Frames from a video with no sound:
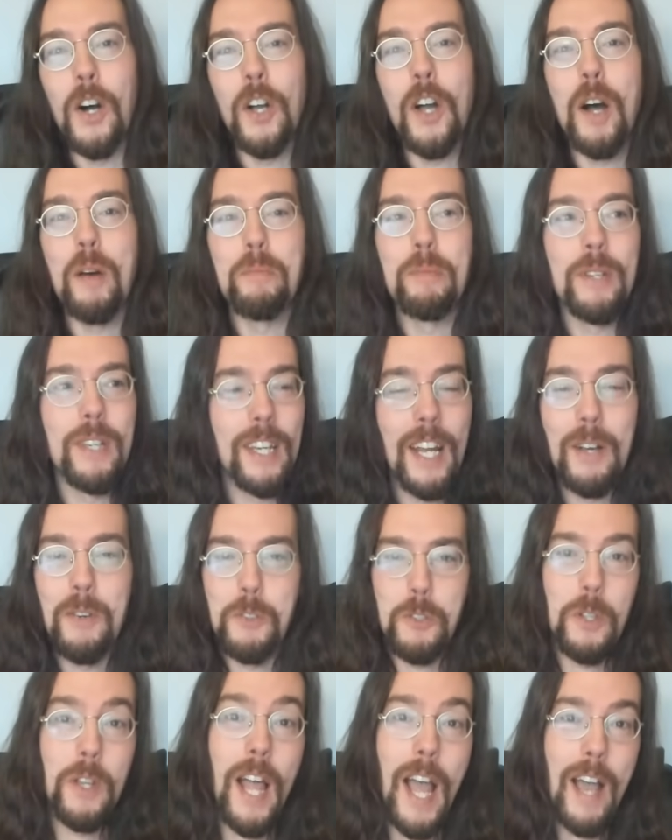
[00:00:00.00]
up, and I
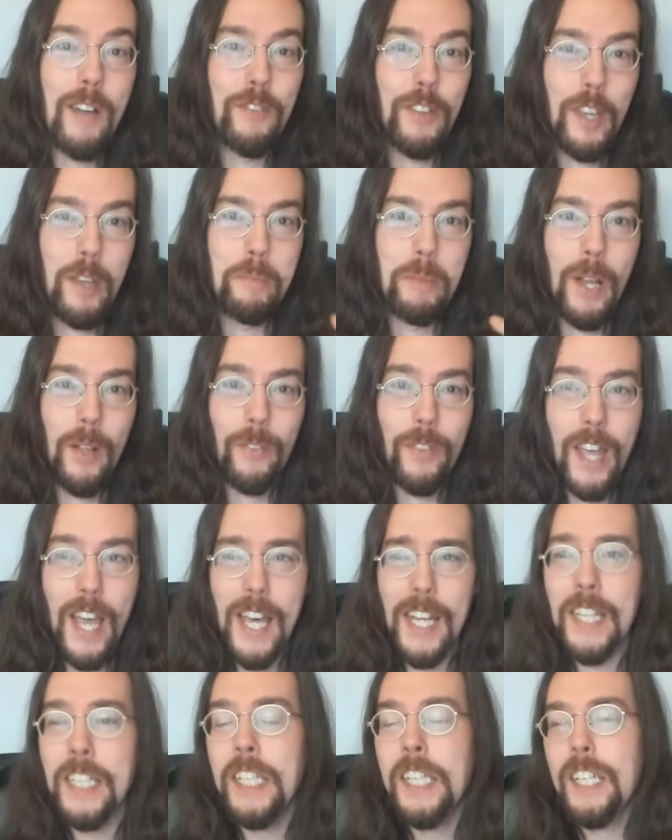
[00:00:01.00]
was laughing about
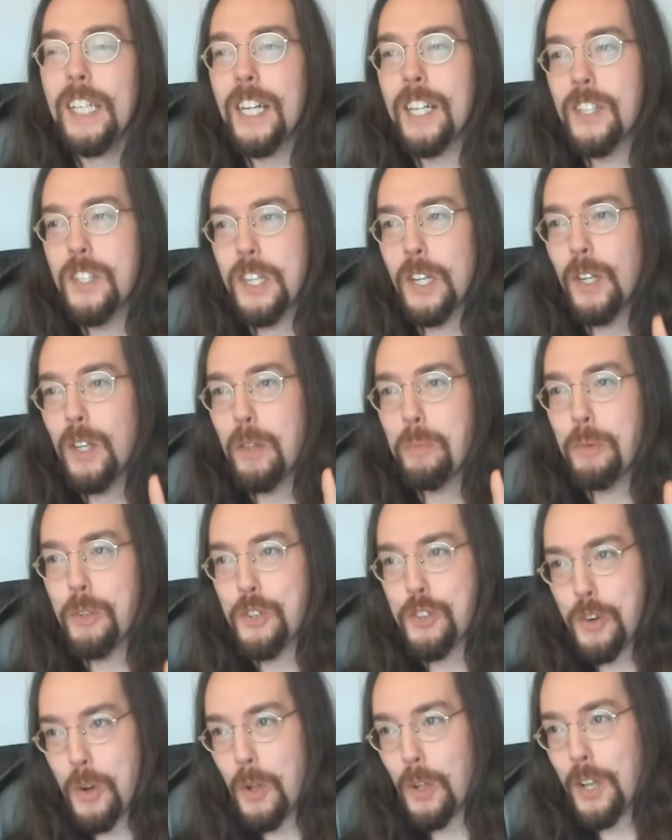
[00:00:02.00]
that. Until the
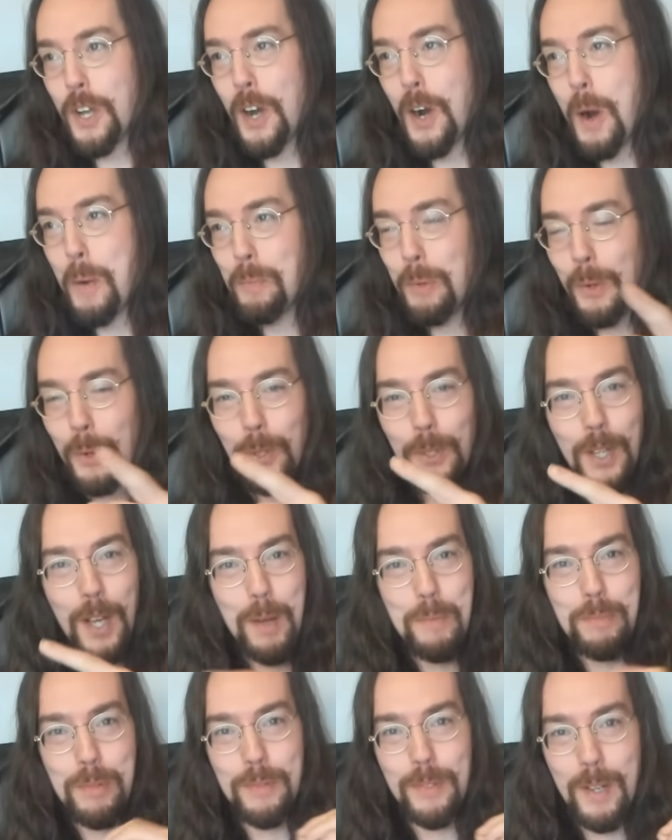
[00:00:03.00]
patrol car pulled
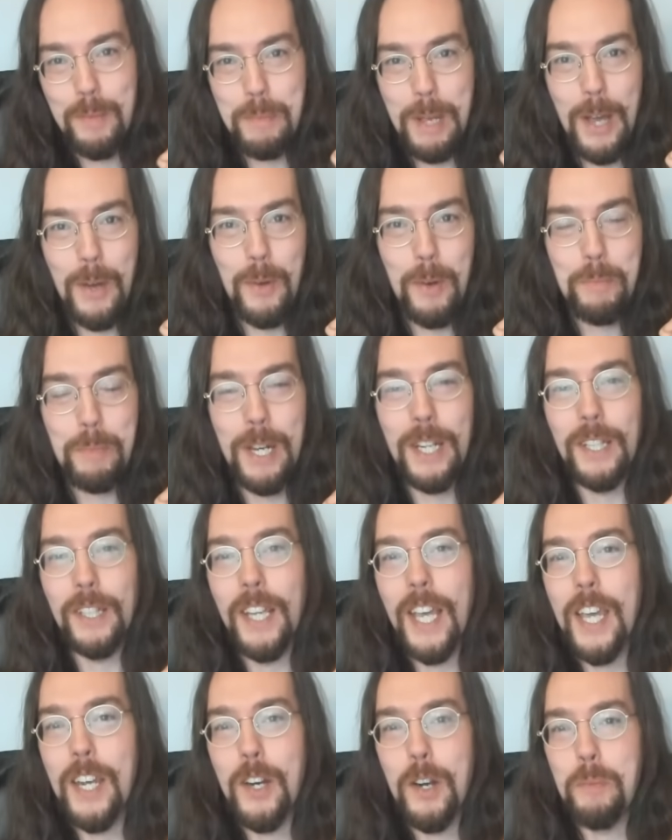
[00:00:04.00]
up about a minute
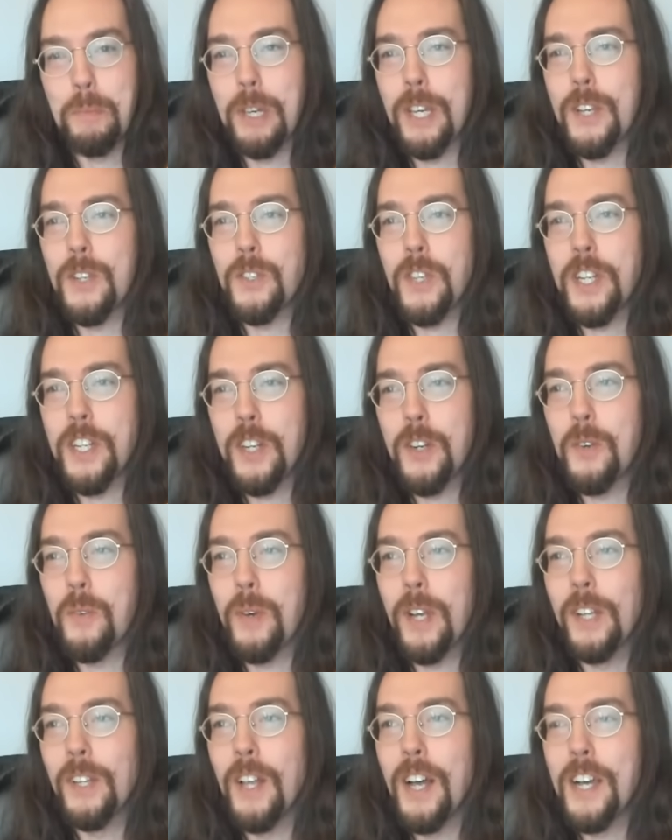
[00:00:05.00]
later because I didn't
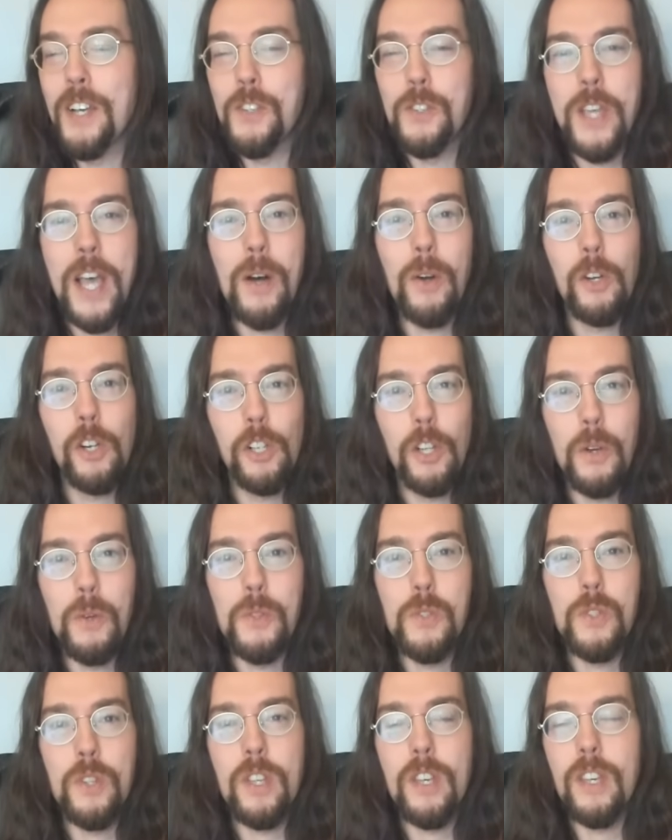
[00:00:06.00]
realize how
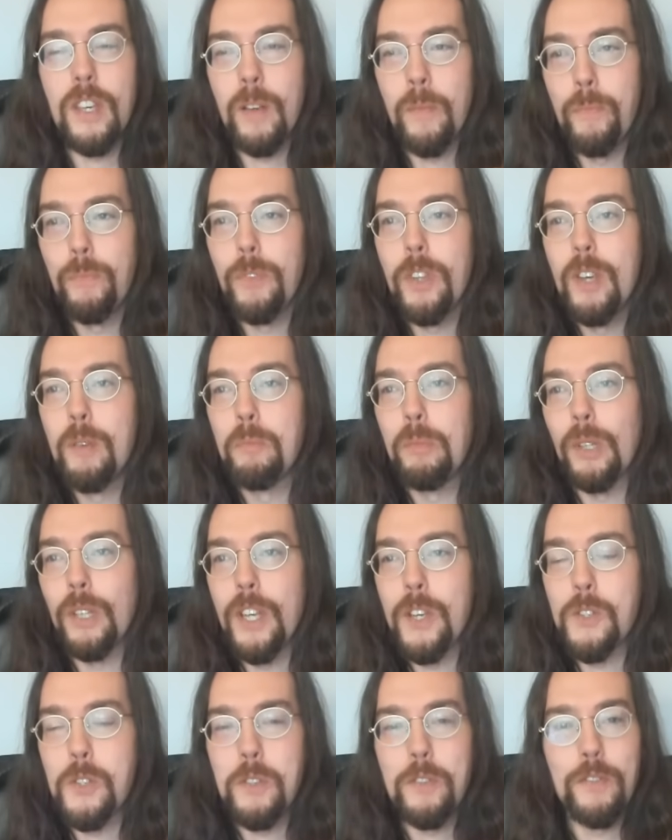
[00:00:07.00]
close the
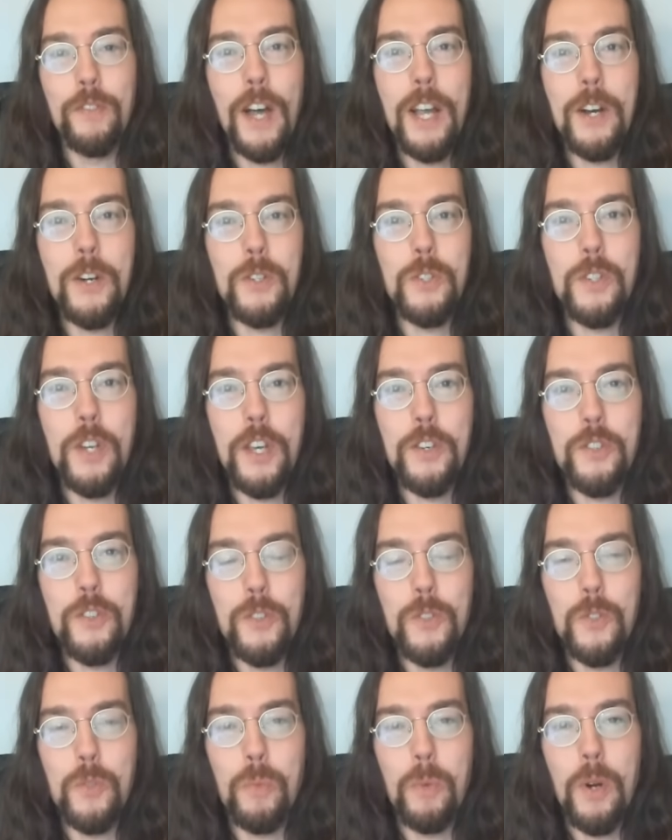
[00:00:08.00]
police and fire
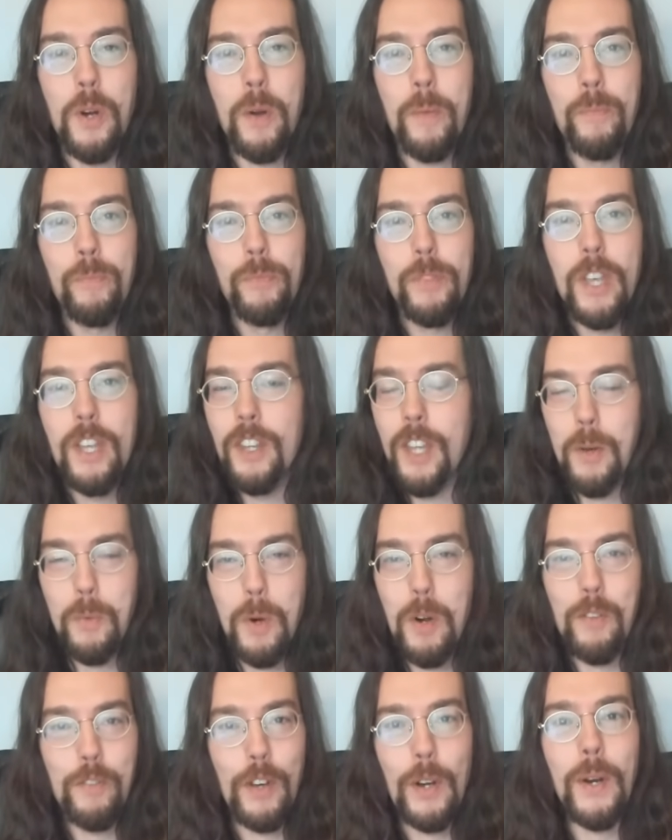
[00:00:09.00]
stations were. They
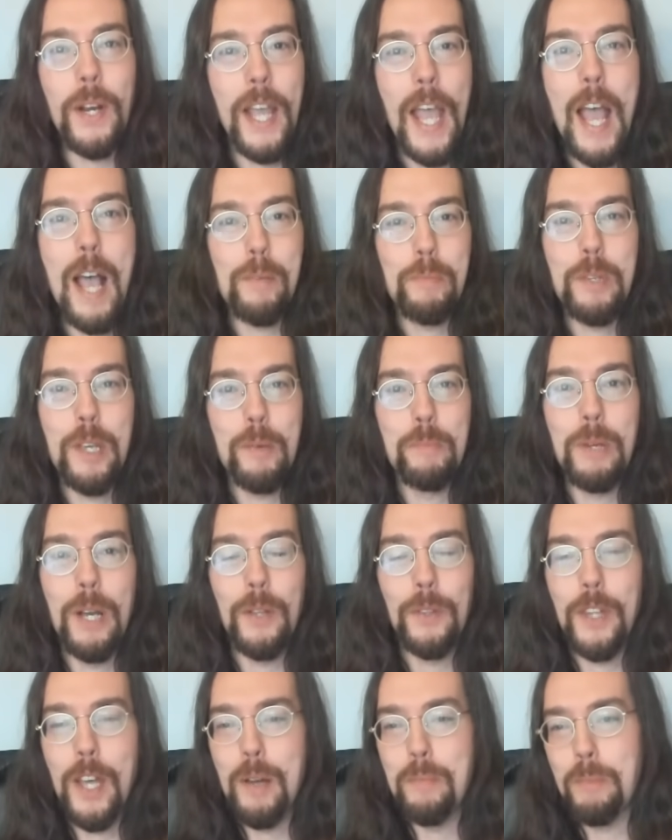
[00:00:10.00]
weren't very happy
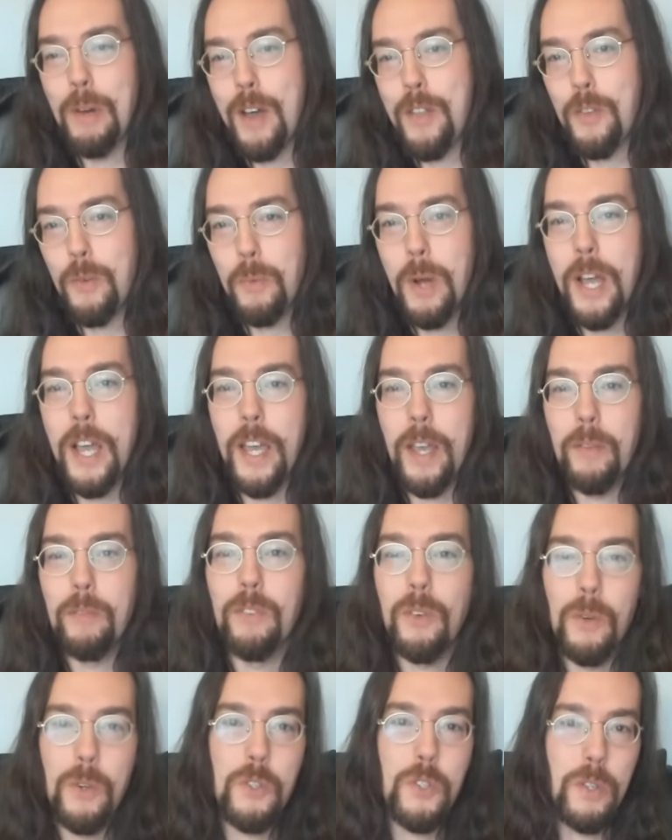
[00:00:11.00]
about that, by the way. Of
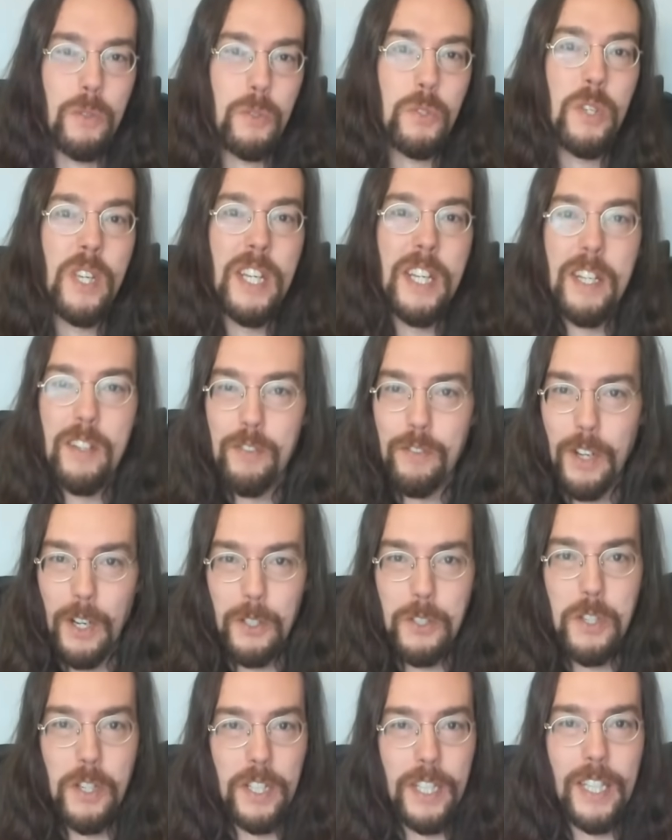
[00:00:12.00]
course, I was
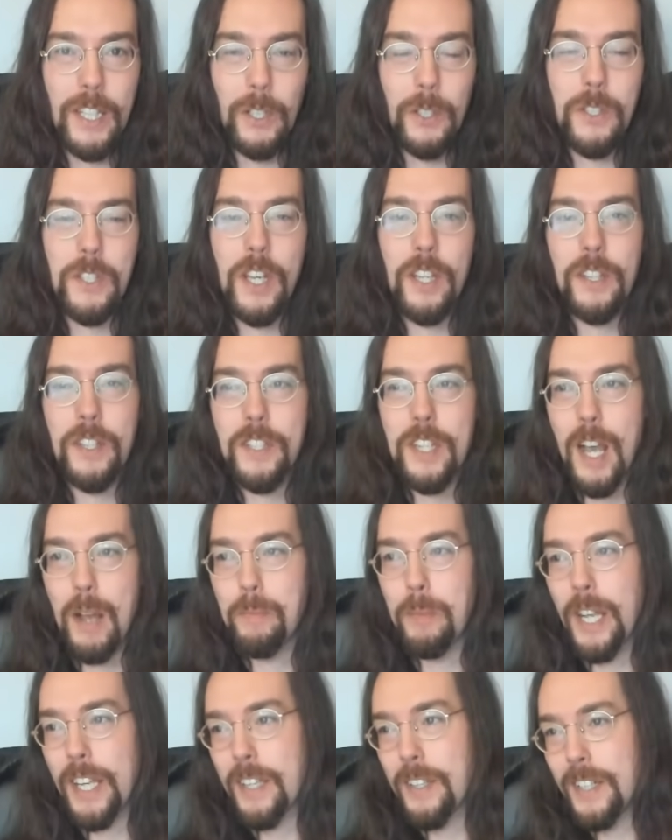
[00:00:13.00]
felt uh, guilty at the time,
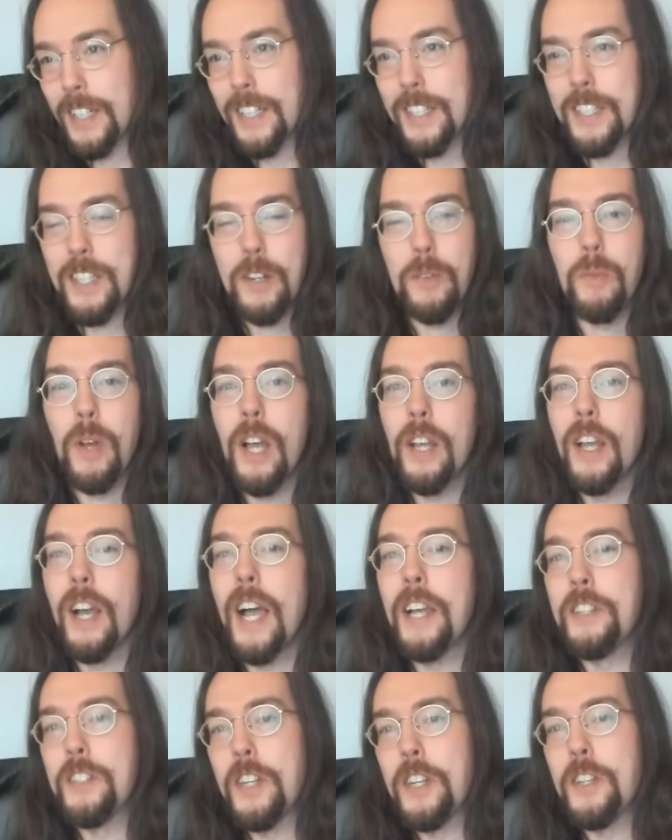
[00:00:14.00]
like I didn't, I, I
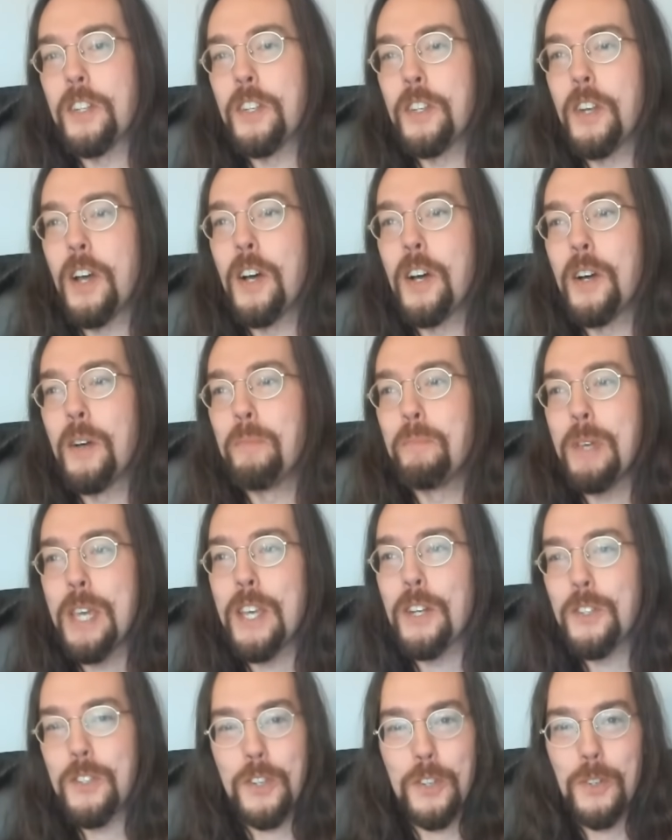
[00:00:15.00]
didn't uh,
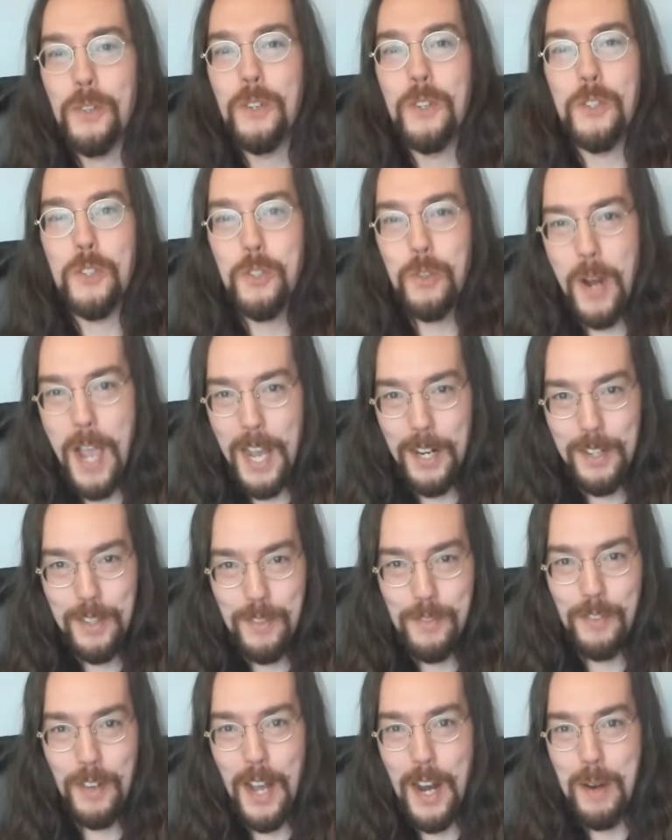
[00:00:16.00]
mean to distract the
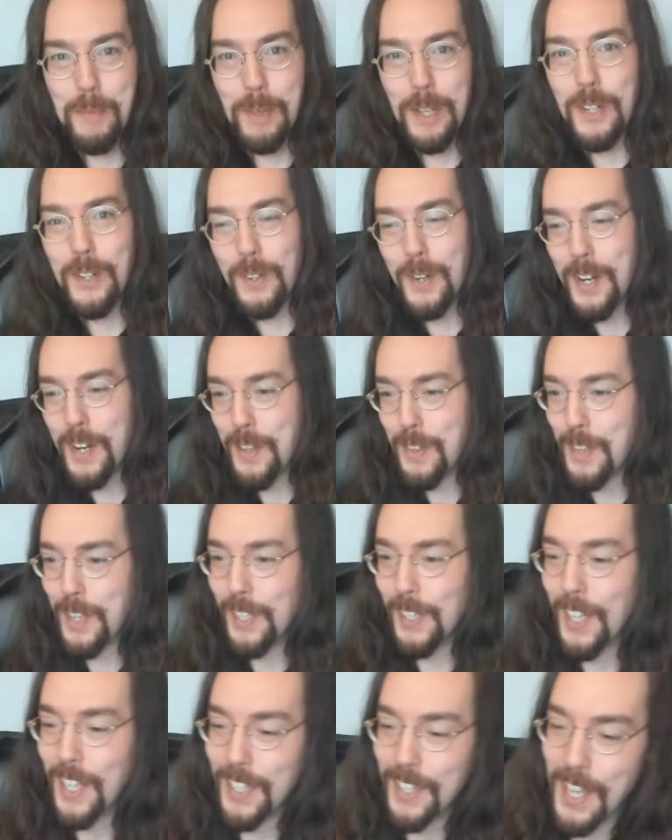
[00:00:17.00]
firemen or anything
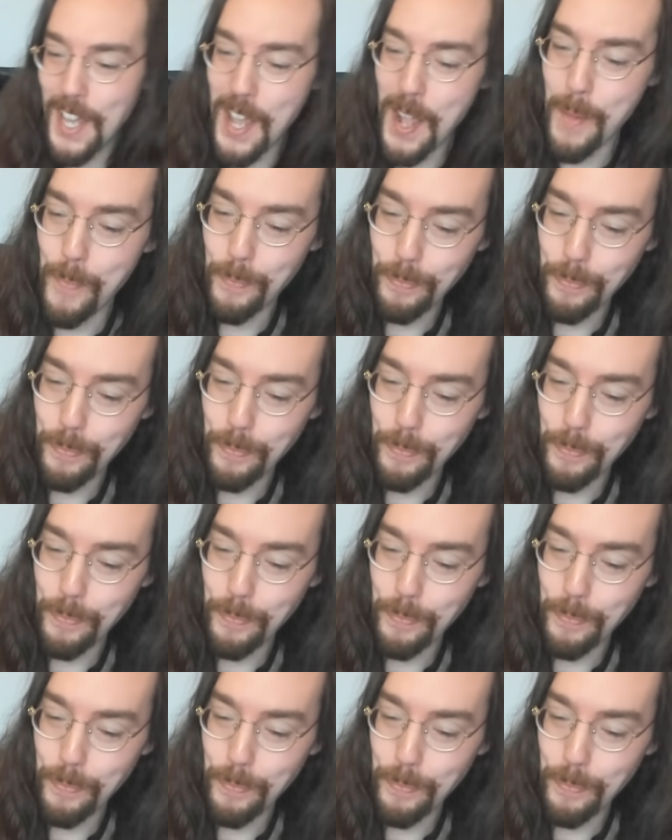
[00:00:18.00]
like that.